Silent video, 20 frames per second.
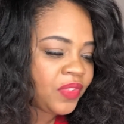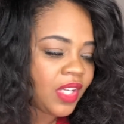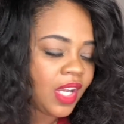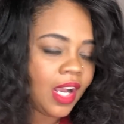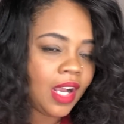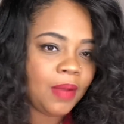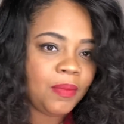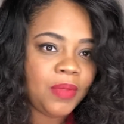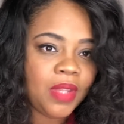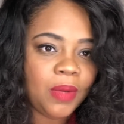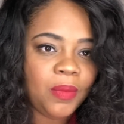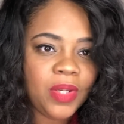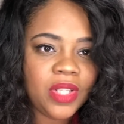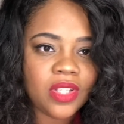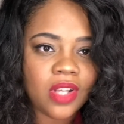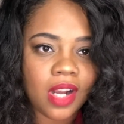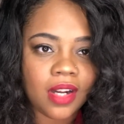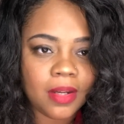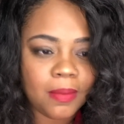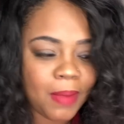Then we
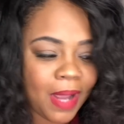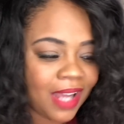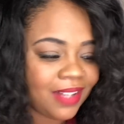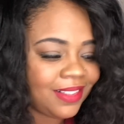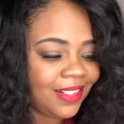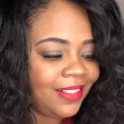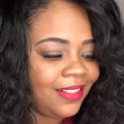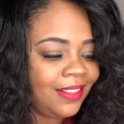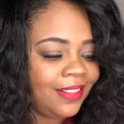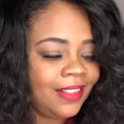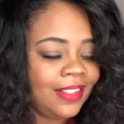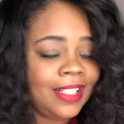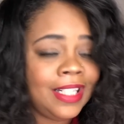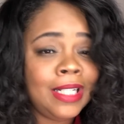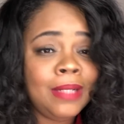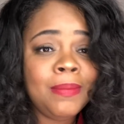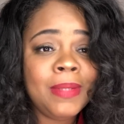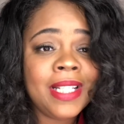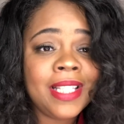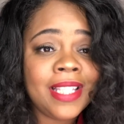talk about
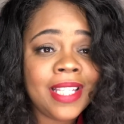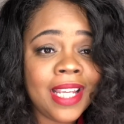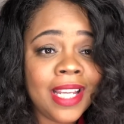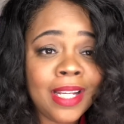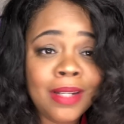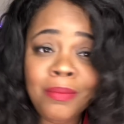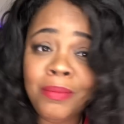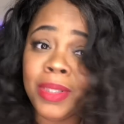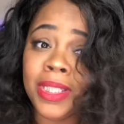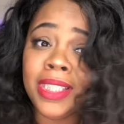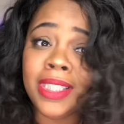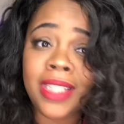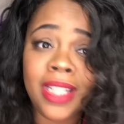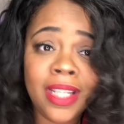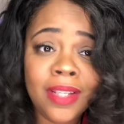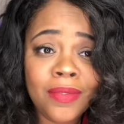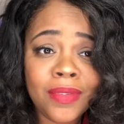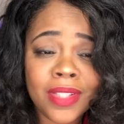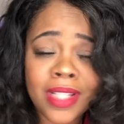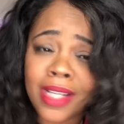limiting
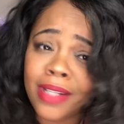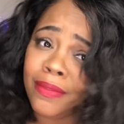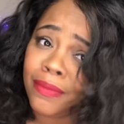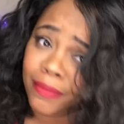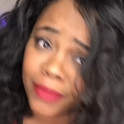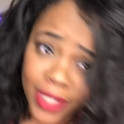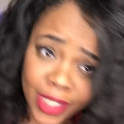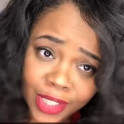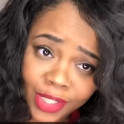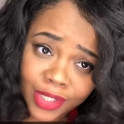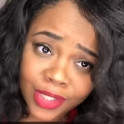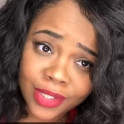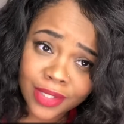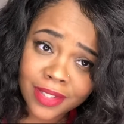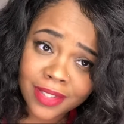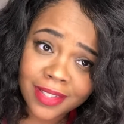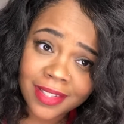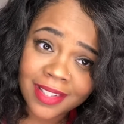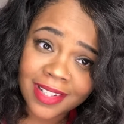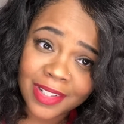beliefs and
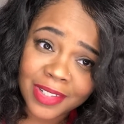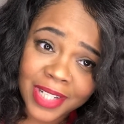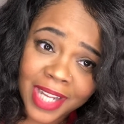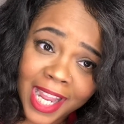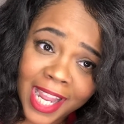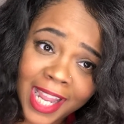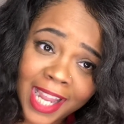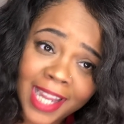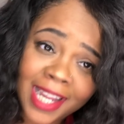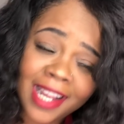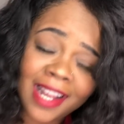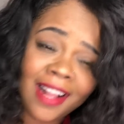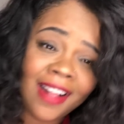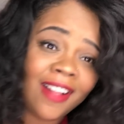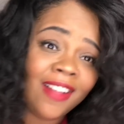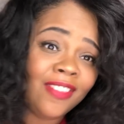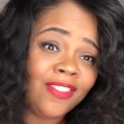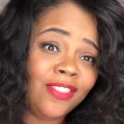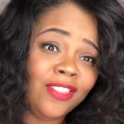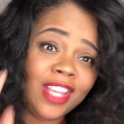fears, okay?
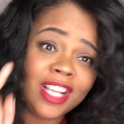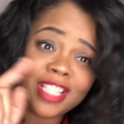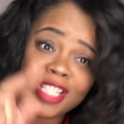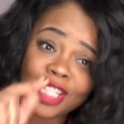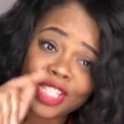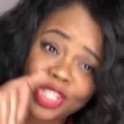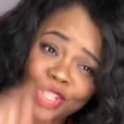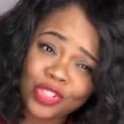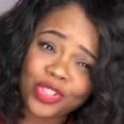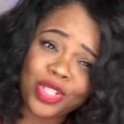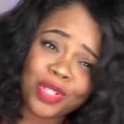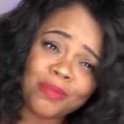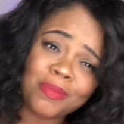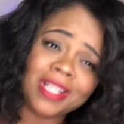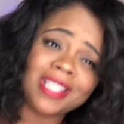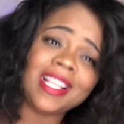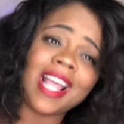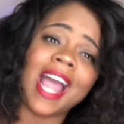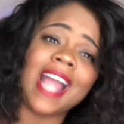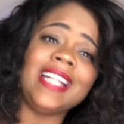This is huge. You
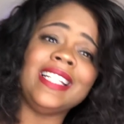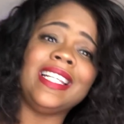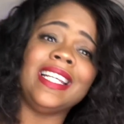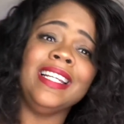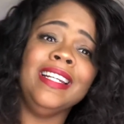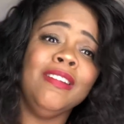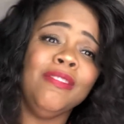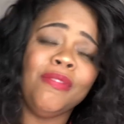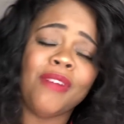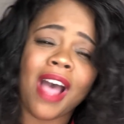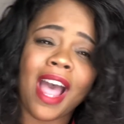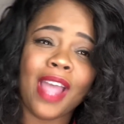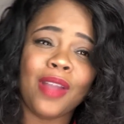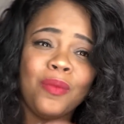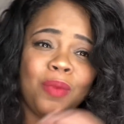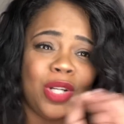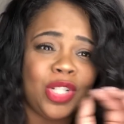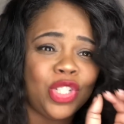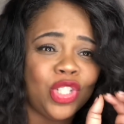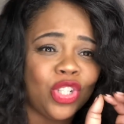must identify
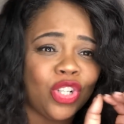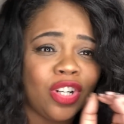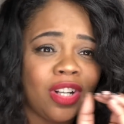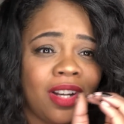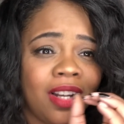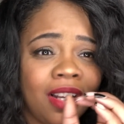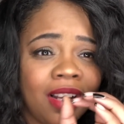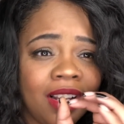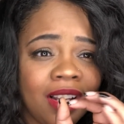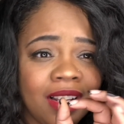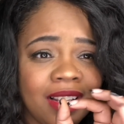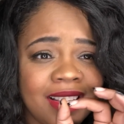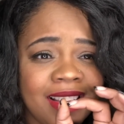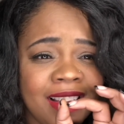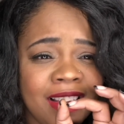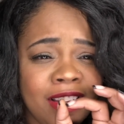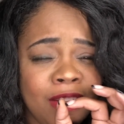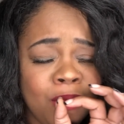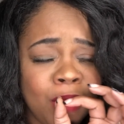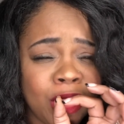what you're
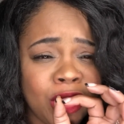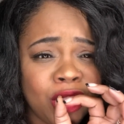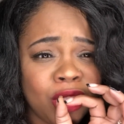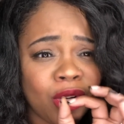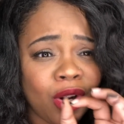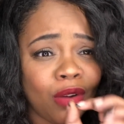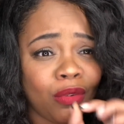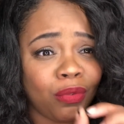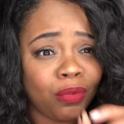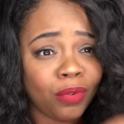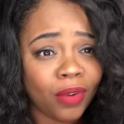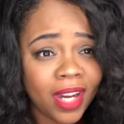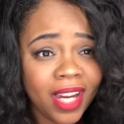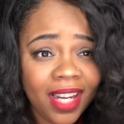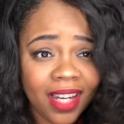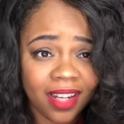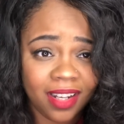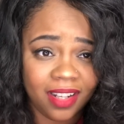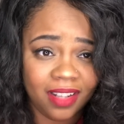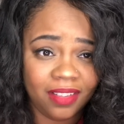
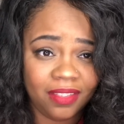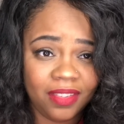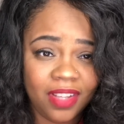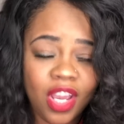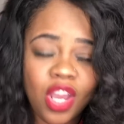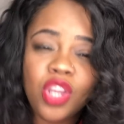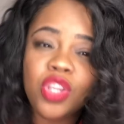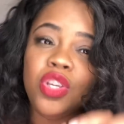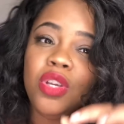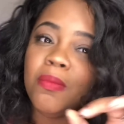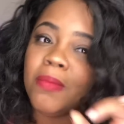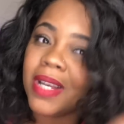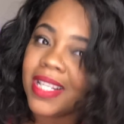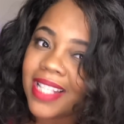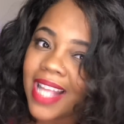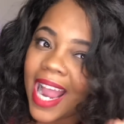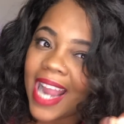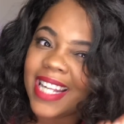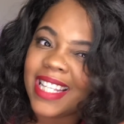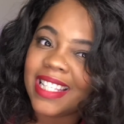afraid of. You
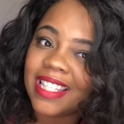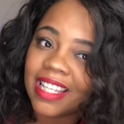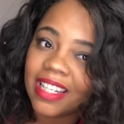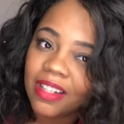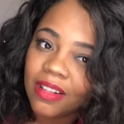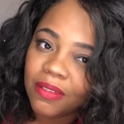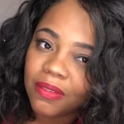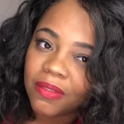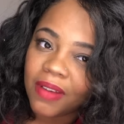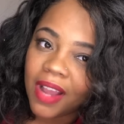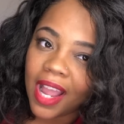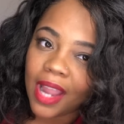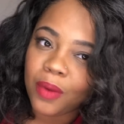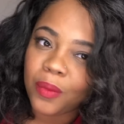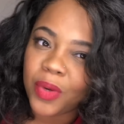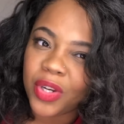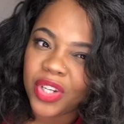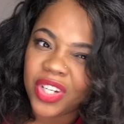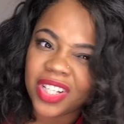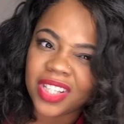must identify
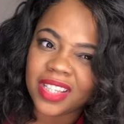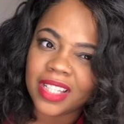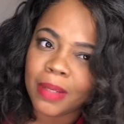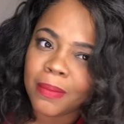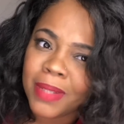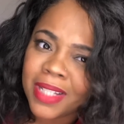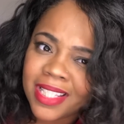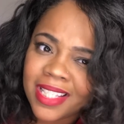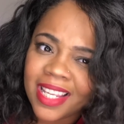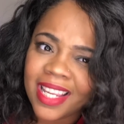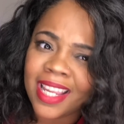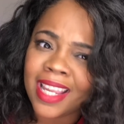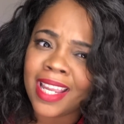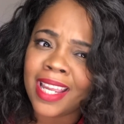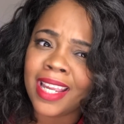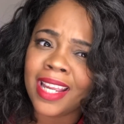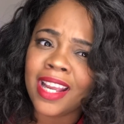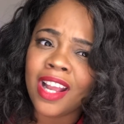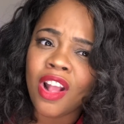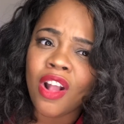where your
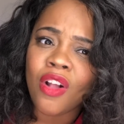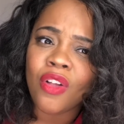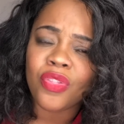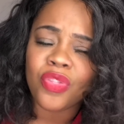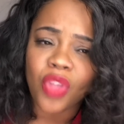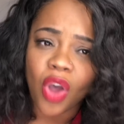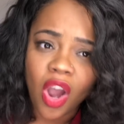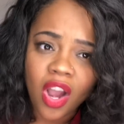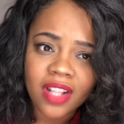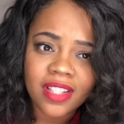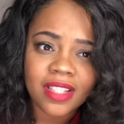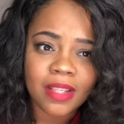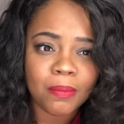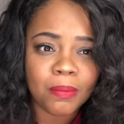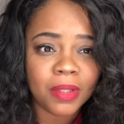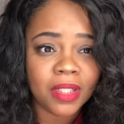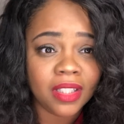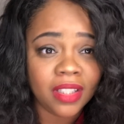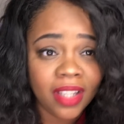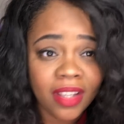limiting thoughts and
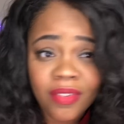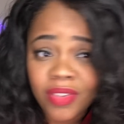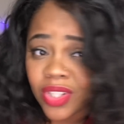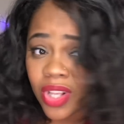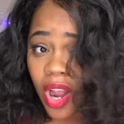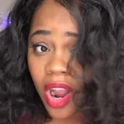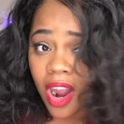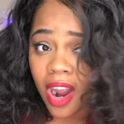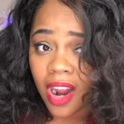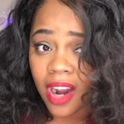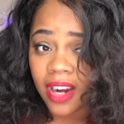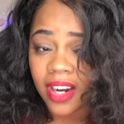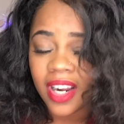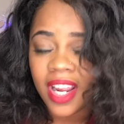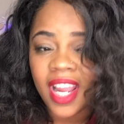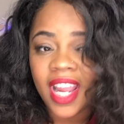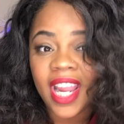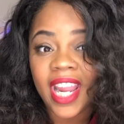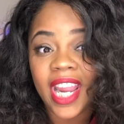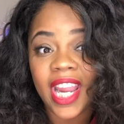beliefs are
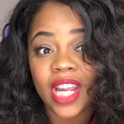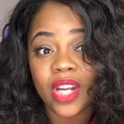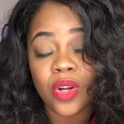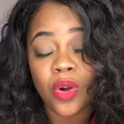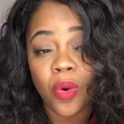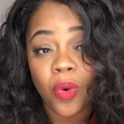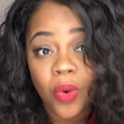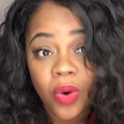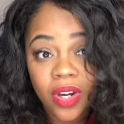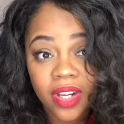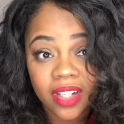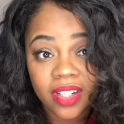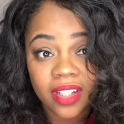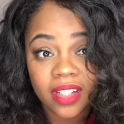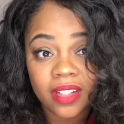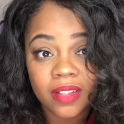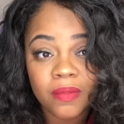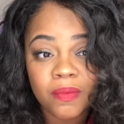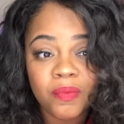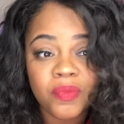in
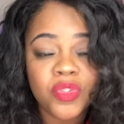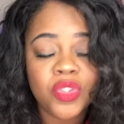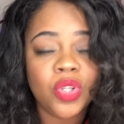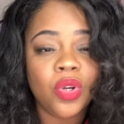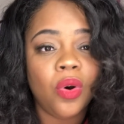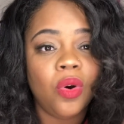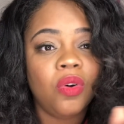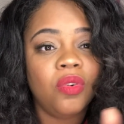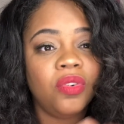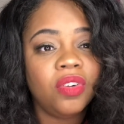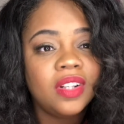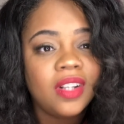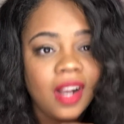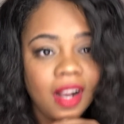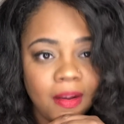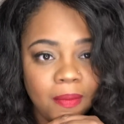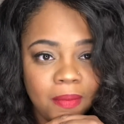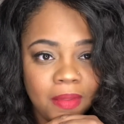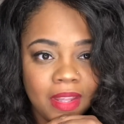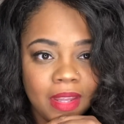order to
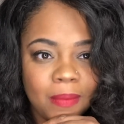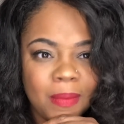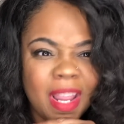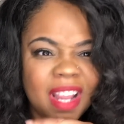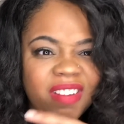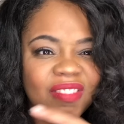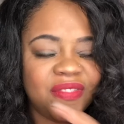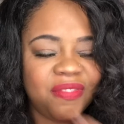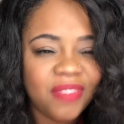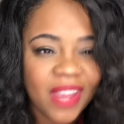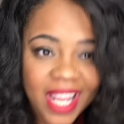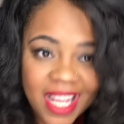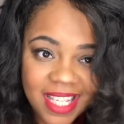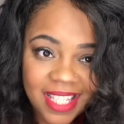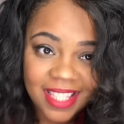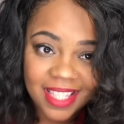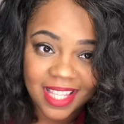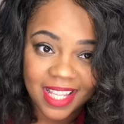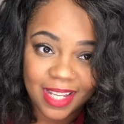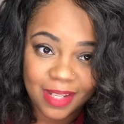overcome them and
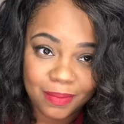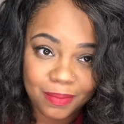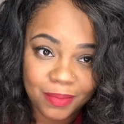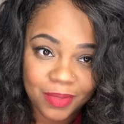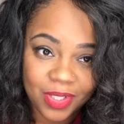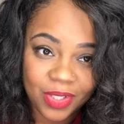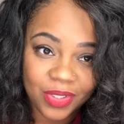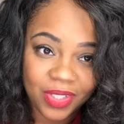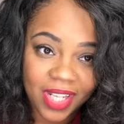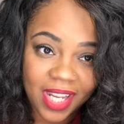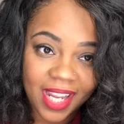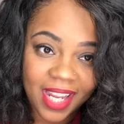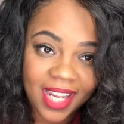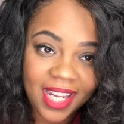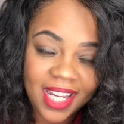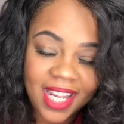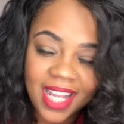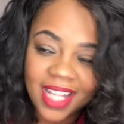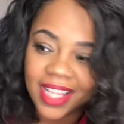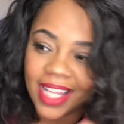face them,
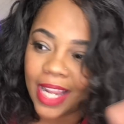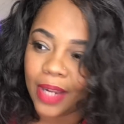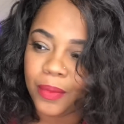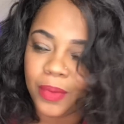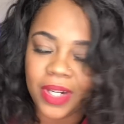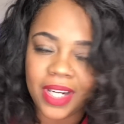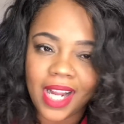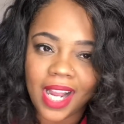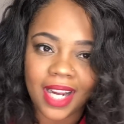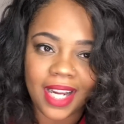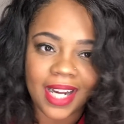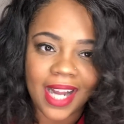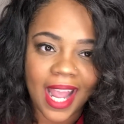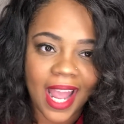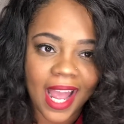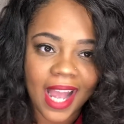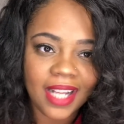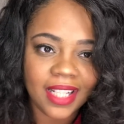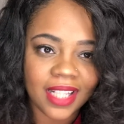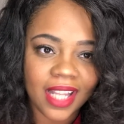okay? Like, we're not going
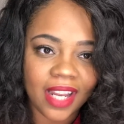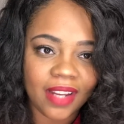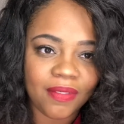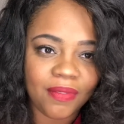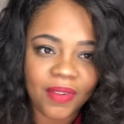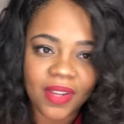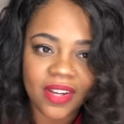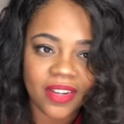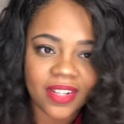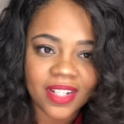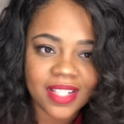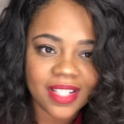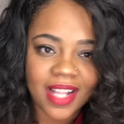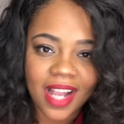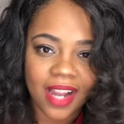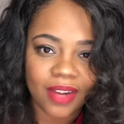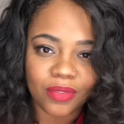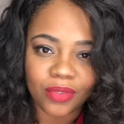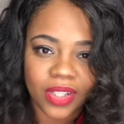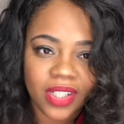to act like fear is
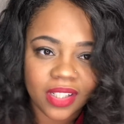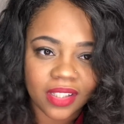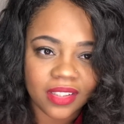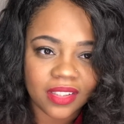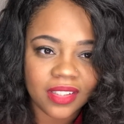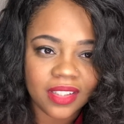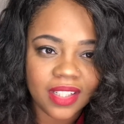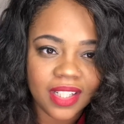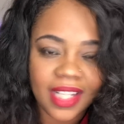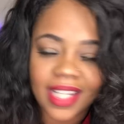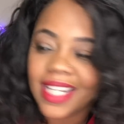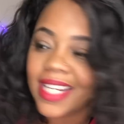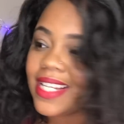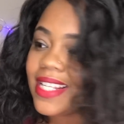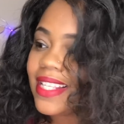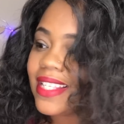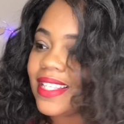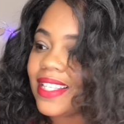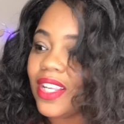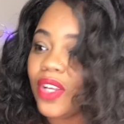not real. It
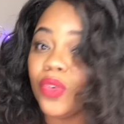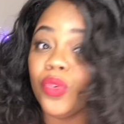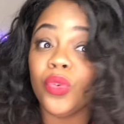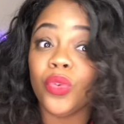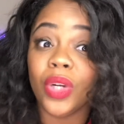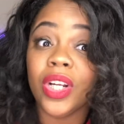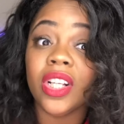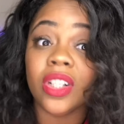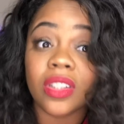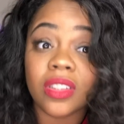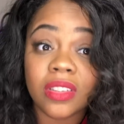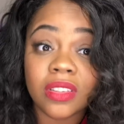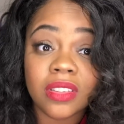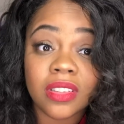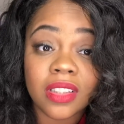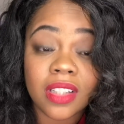is real.